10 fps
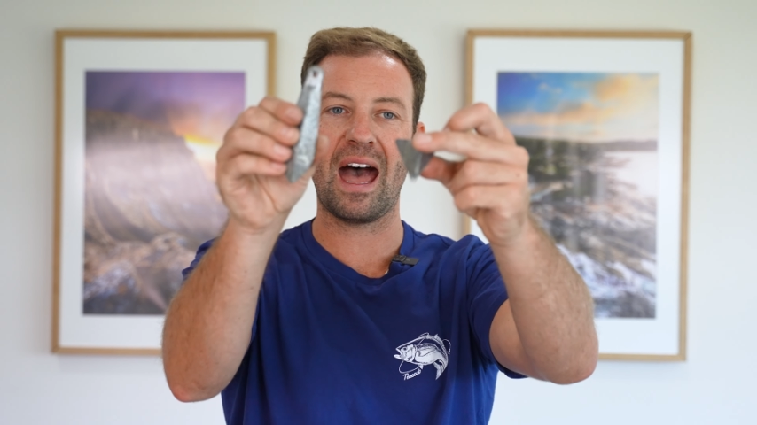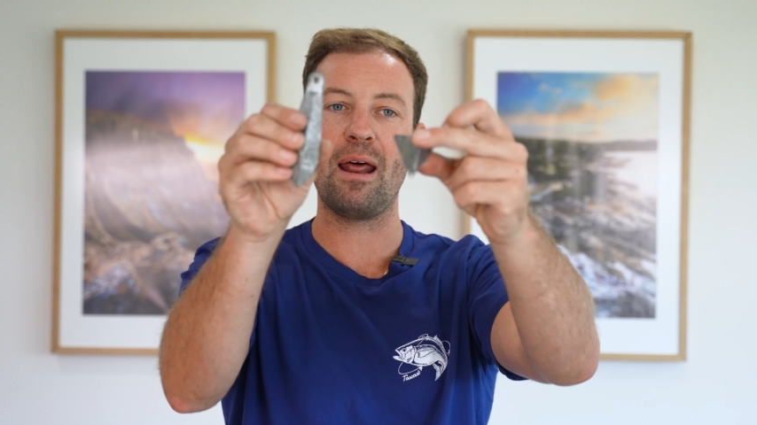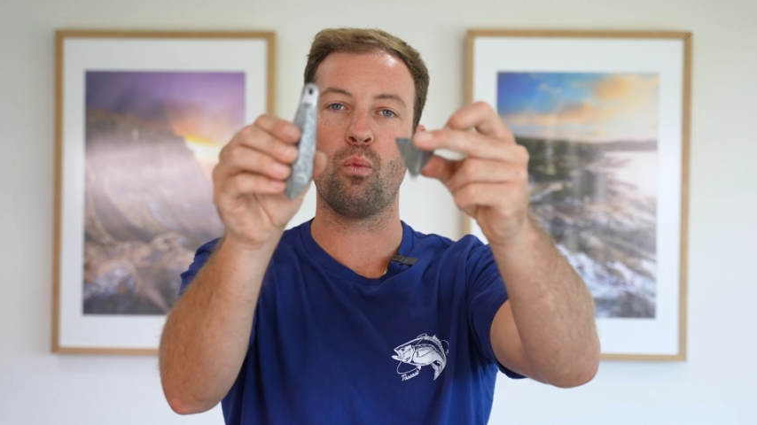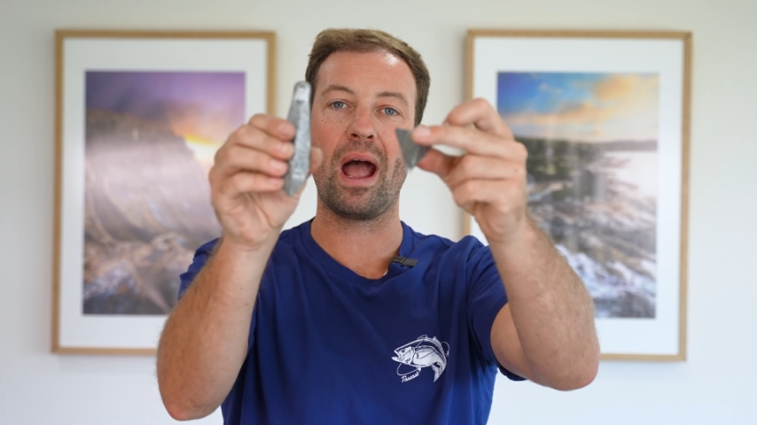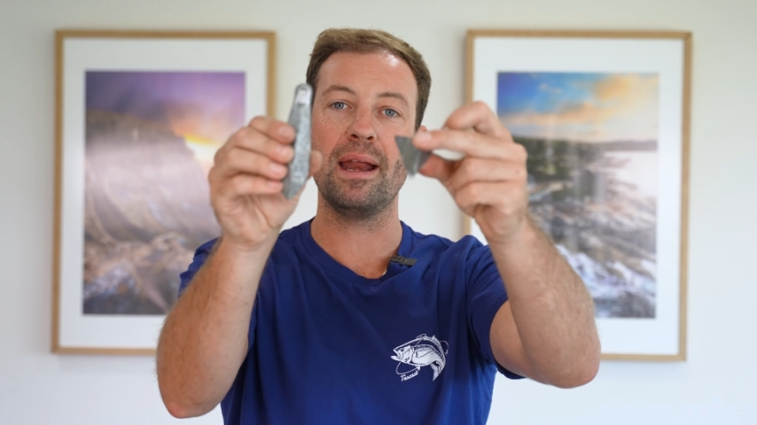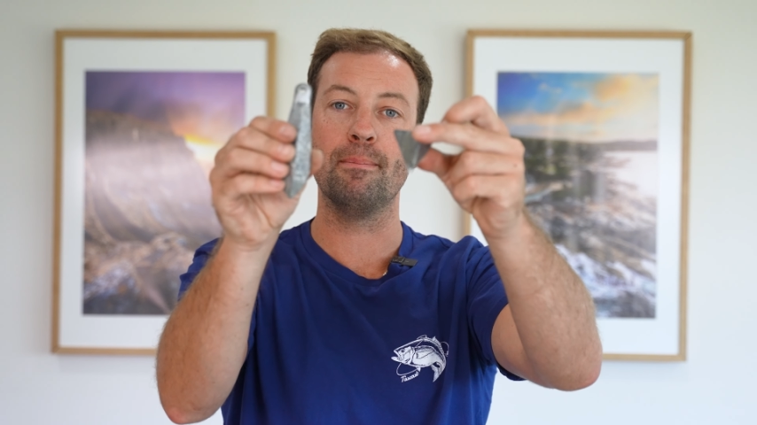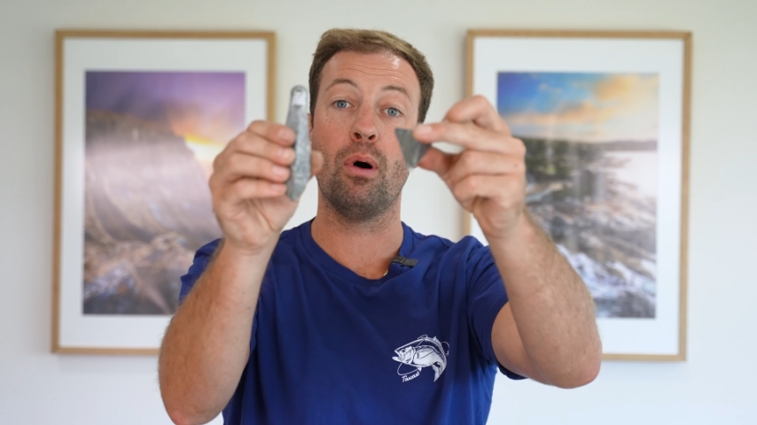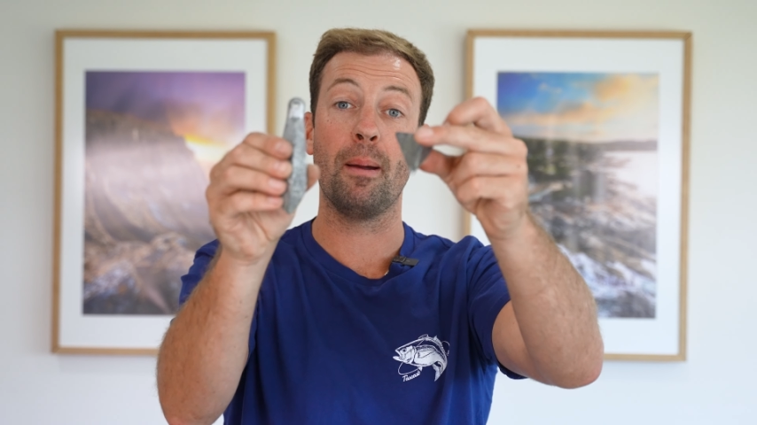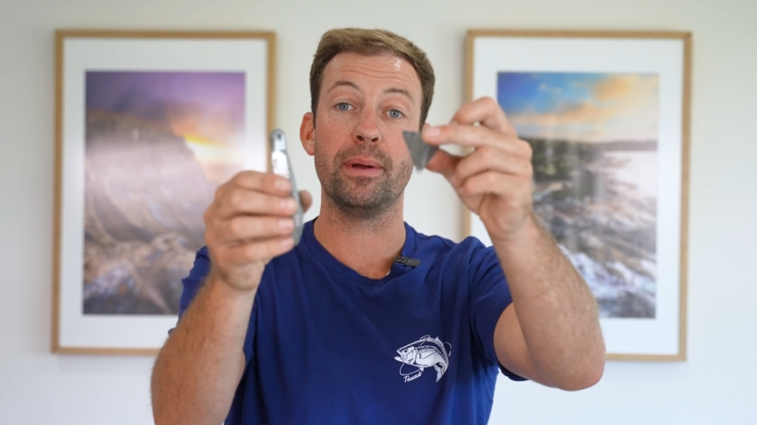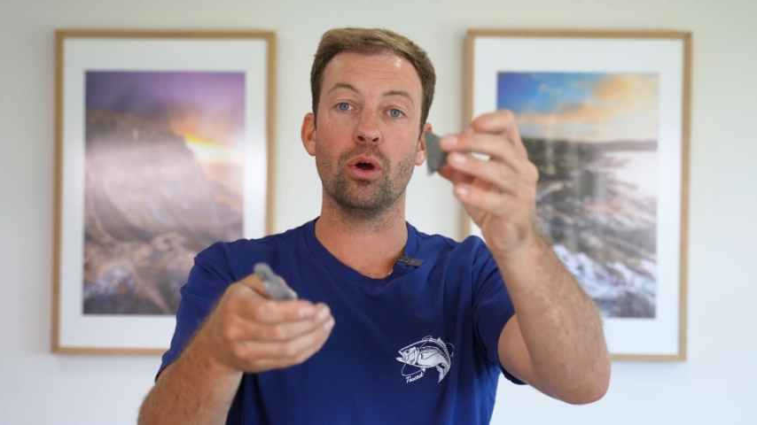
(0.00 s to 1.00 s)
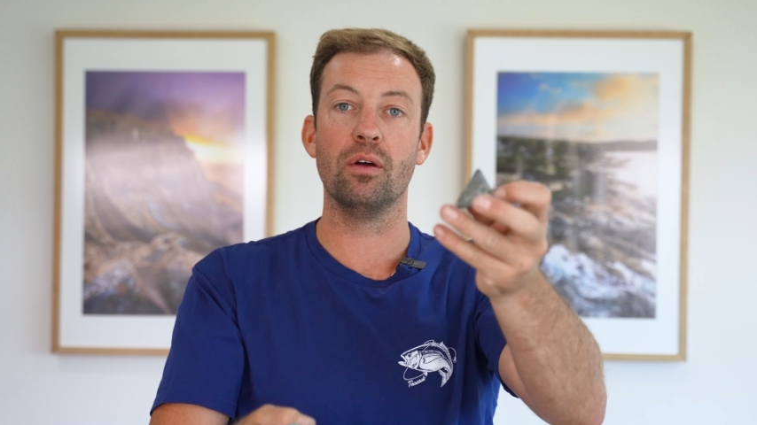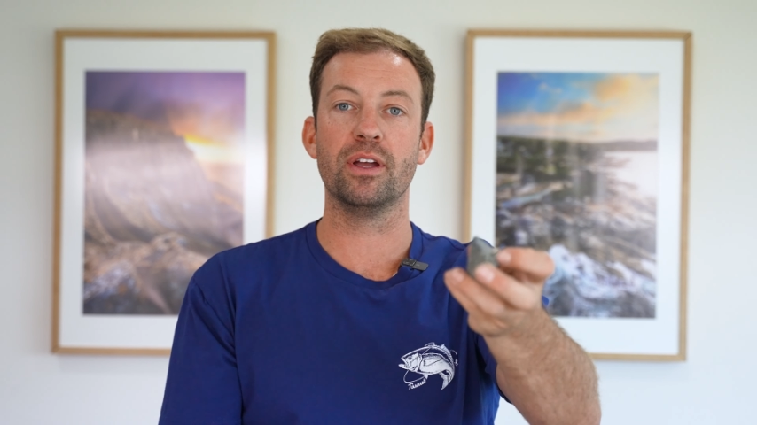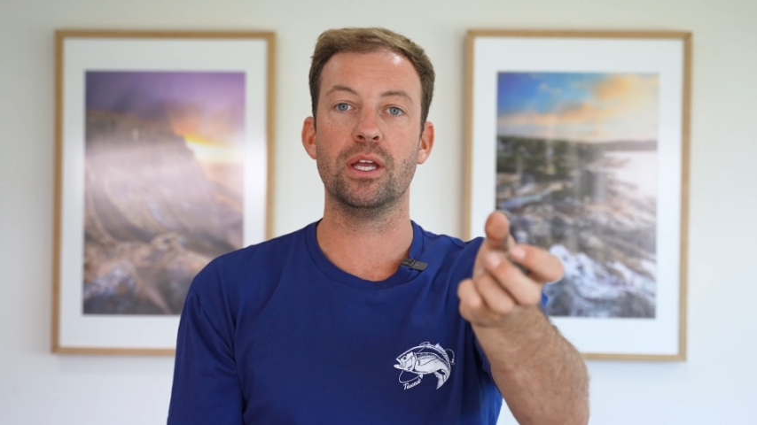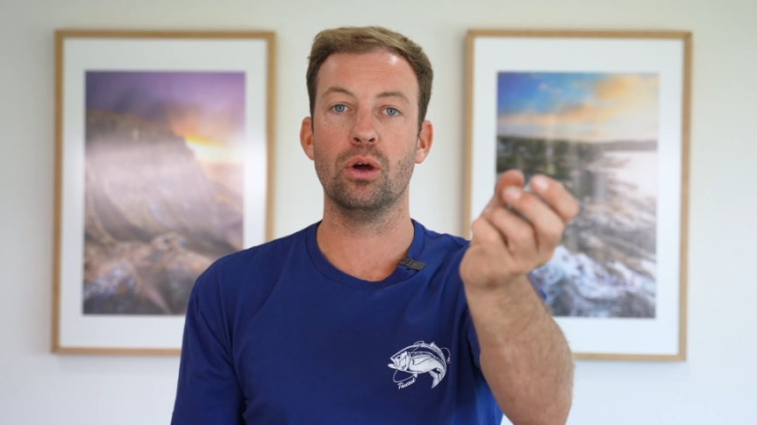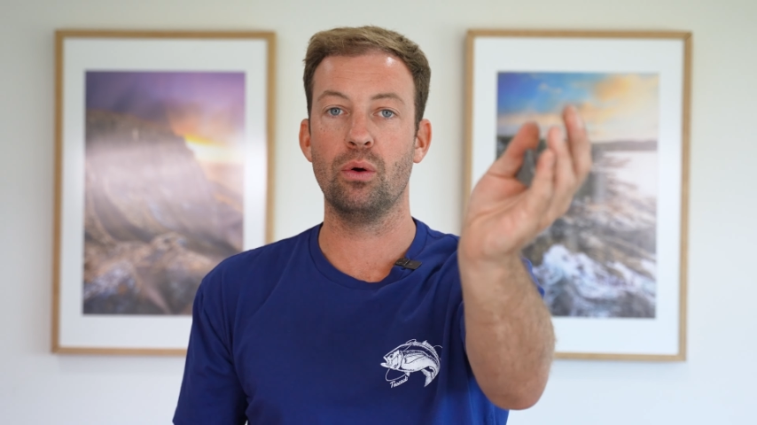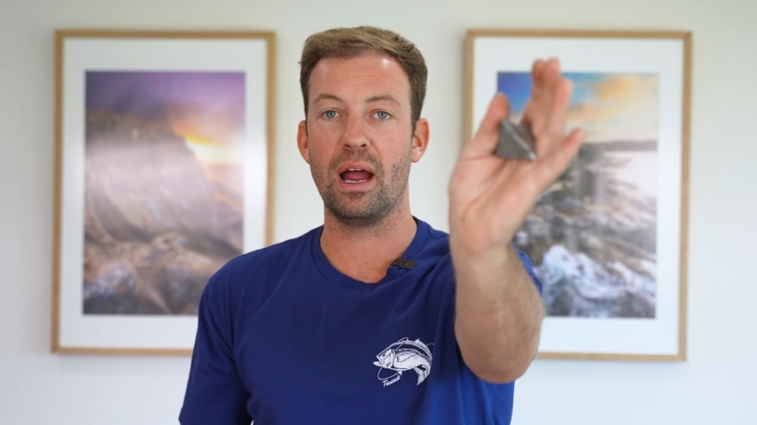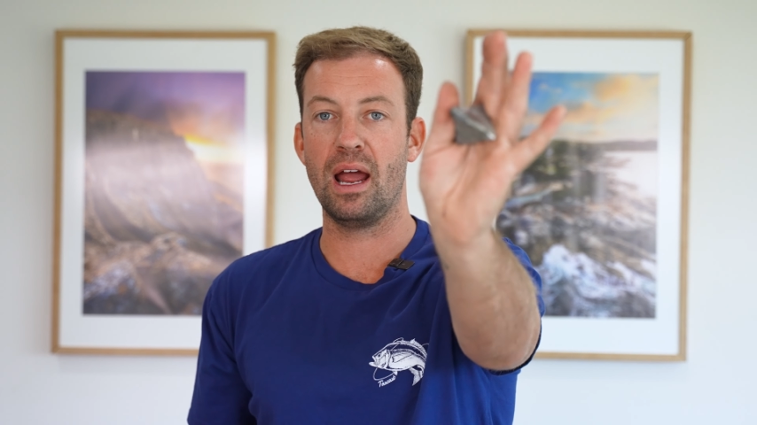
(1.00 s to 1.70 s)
that weight might be overkill